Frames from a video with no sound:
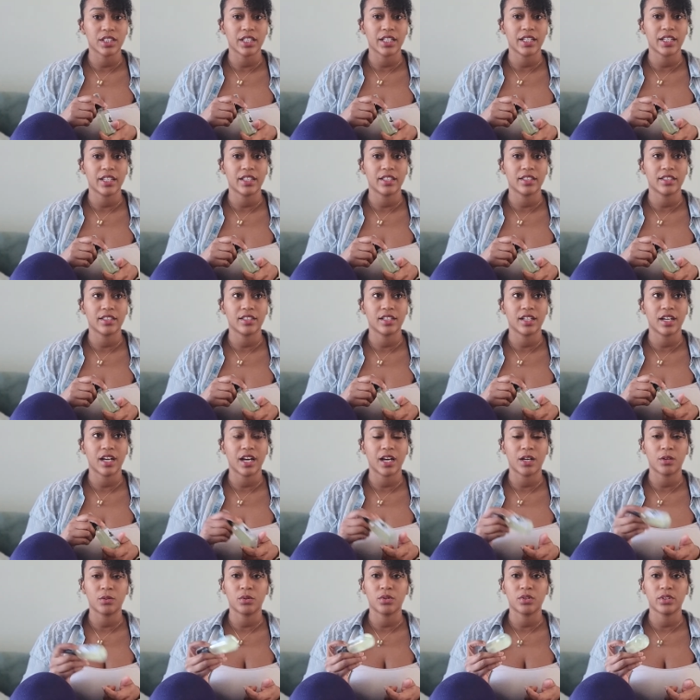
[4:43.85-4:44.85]
and
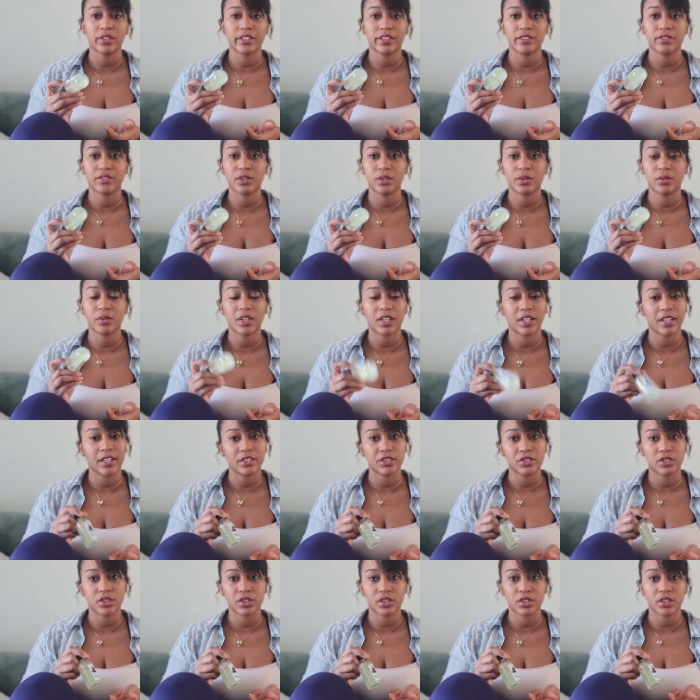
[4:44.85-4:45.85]
I will give you a
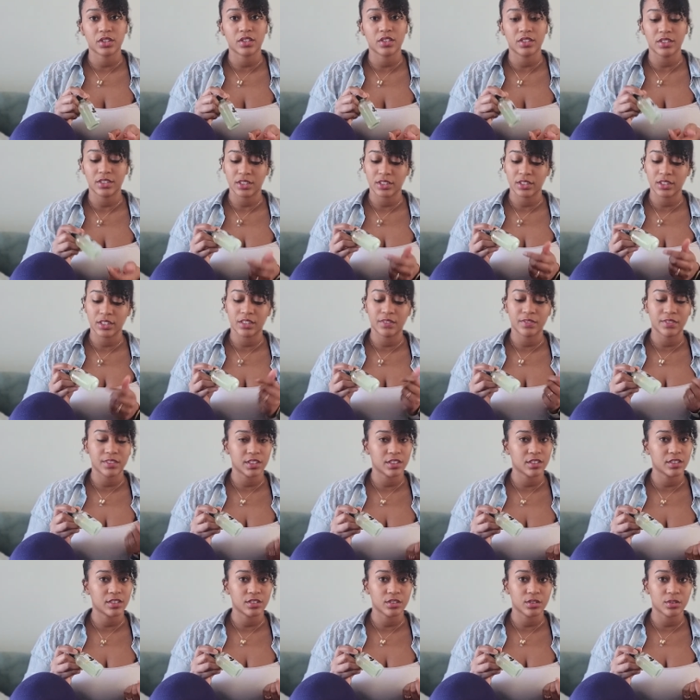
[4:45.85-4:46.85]
hydrosol instead of an
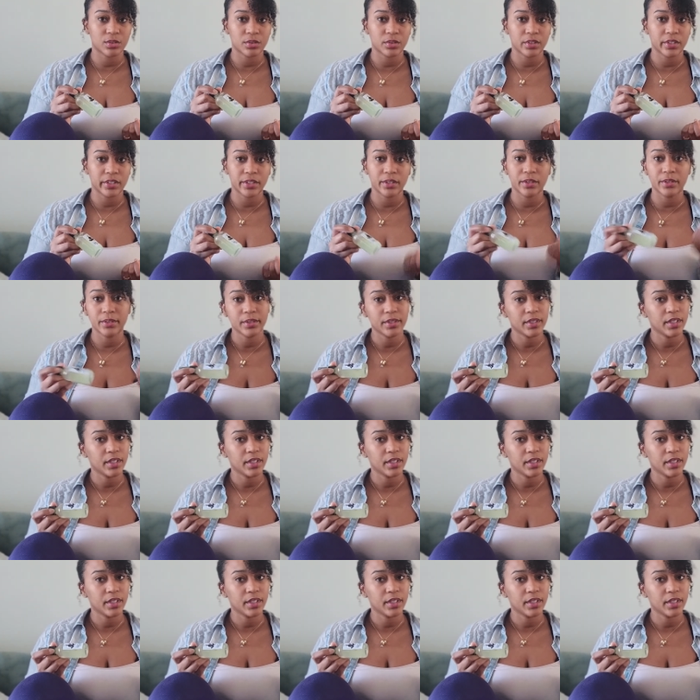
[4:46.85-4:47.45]
essential oil.